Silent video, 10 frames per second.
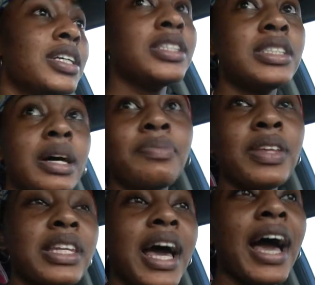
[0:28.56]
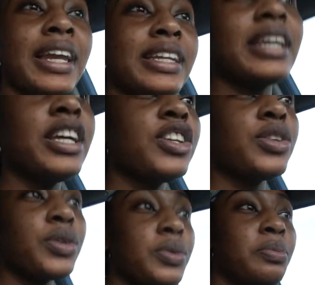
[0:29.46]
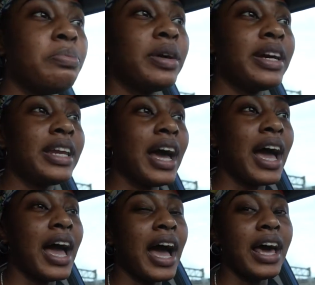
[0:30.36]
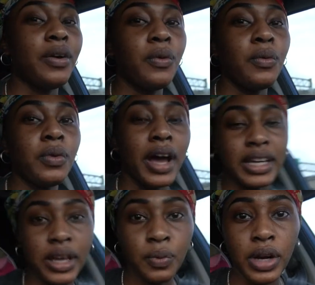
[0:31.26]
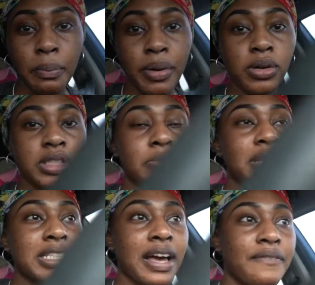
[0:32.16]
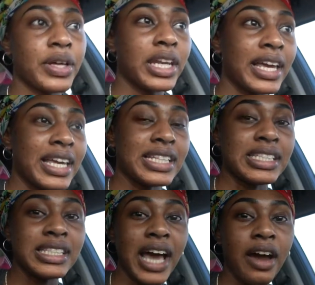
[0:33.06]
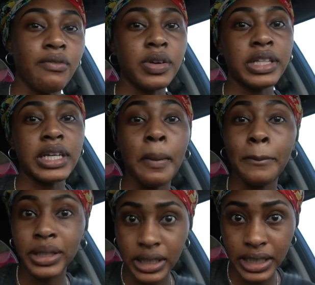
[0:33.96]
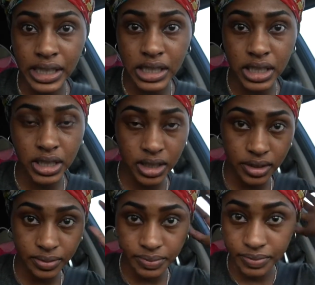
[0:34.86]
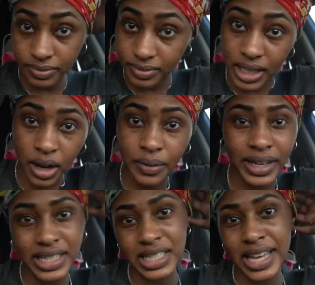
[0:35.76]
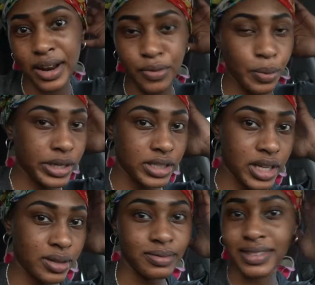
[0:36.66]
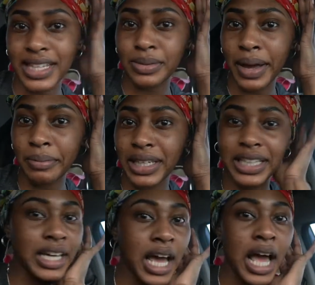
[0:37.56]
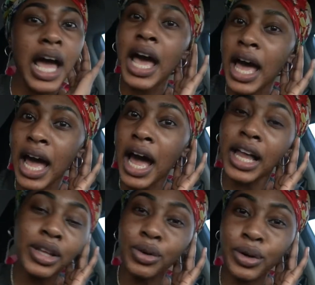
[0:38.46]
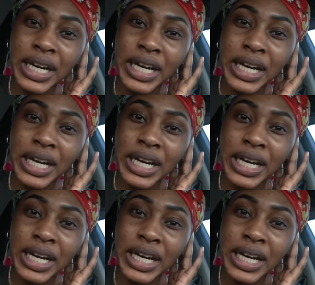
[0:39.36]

something that I did do, but I didn't want to post it because I feel like it's not really complete. Oh, and I just got off of work, so that's why I'm looking a little